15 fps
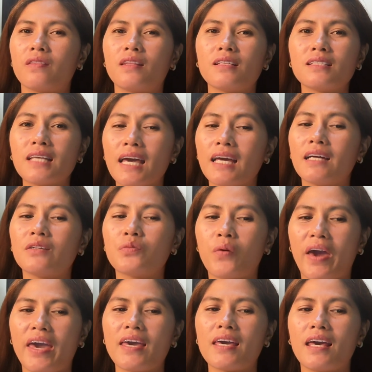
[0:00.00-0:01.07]
The second
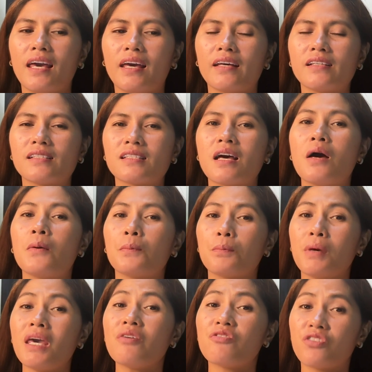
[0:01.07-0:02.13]
way is
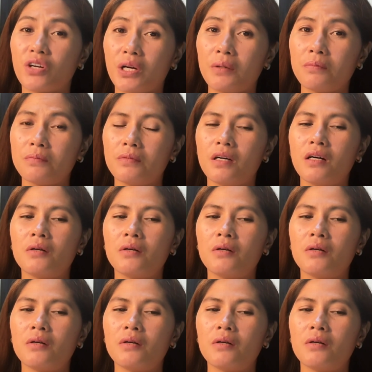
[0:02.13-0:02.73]
be verb